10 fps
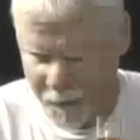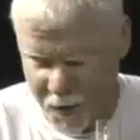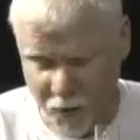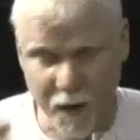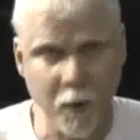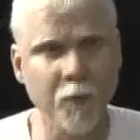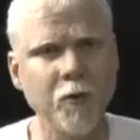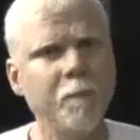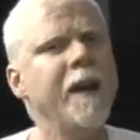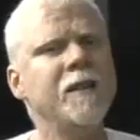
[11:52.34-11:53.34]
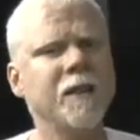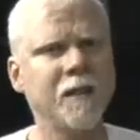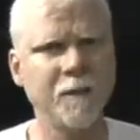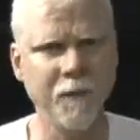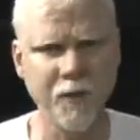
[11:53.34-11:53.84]
Just trying to go through the
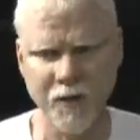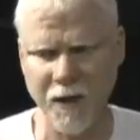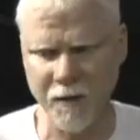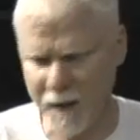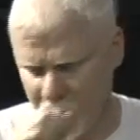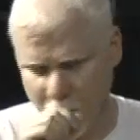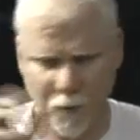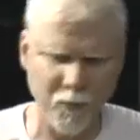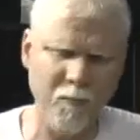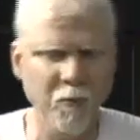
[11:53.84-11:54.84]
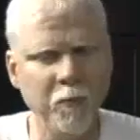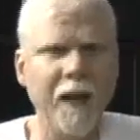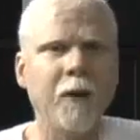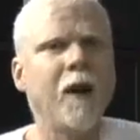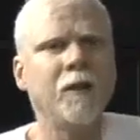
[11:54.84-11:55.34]
basics at first here, then I'll go through. We'll
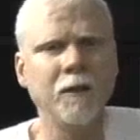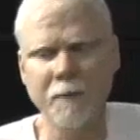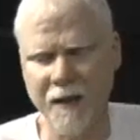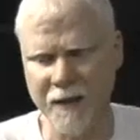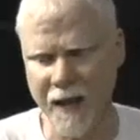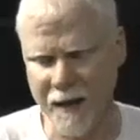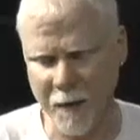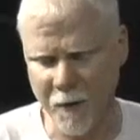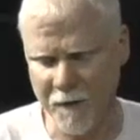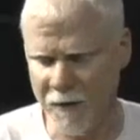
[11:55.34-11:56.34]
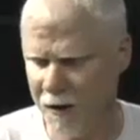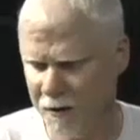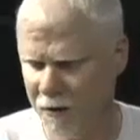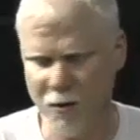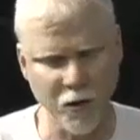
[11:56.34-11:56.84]
play around a little bit at the end. That way, if you get,
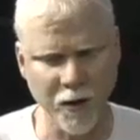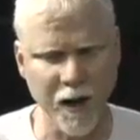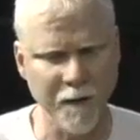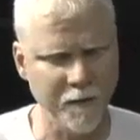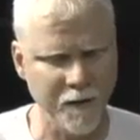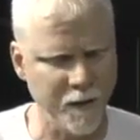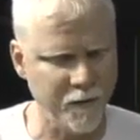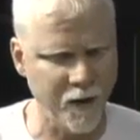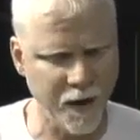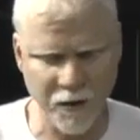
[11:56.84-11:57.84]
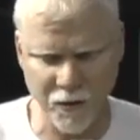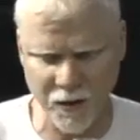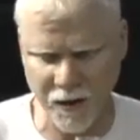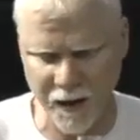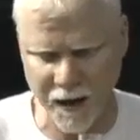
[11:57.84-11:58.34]
you can turn it off if you if you're not
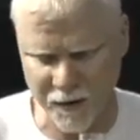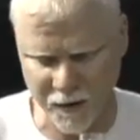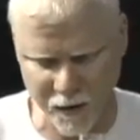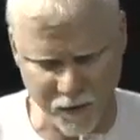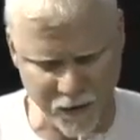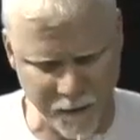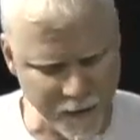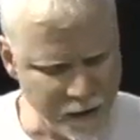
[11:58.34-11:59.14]
interested in that other stuff.